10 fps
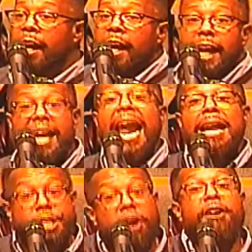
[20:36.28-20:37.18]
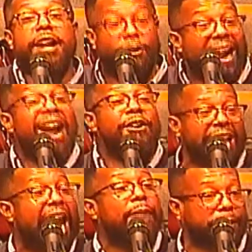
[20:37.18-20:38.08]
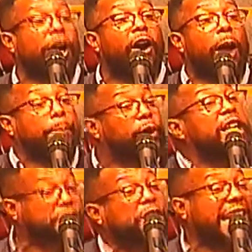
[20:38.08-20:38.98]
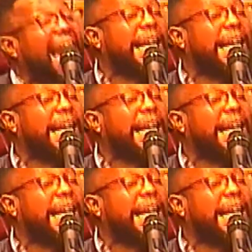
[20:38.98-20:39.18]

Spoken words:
He ain't turned it around yet, but you ought to appreciate